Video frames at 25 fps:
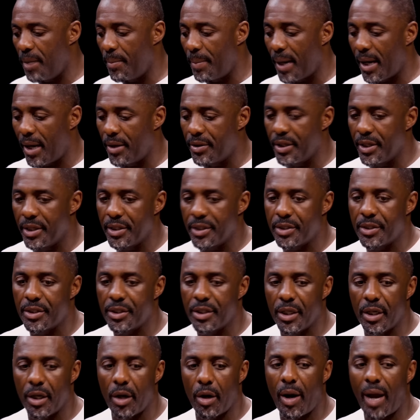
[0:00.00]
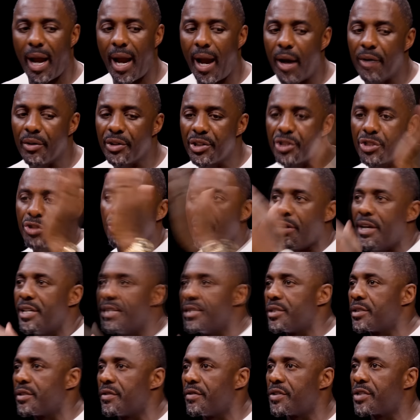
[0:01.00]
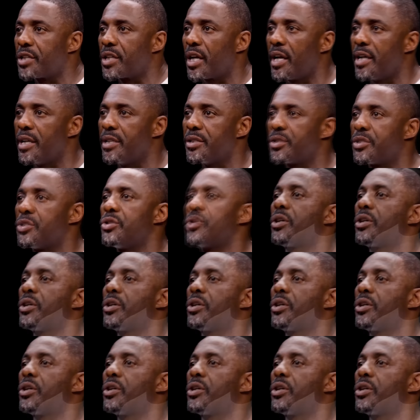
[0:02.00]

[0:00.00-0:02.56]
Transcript: about this, you know, how the trends have changed.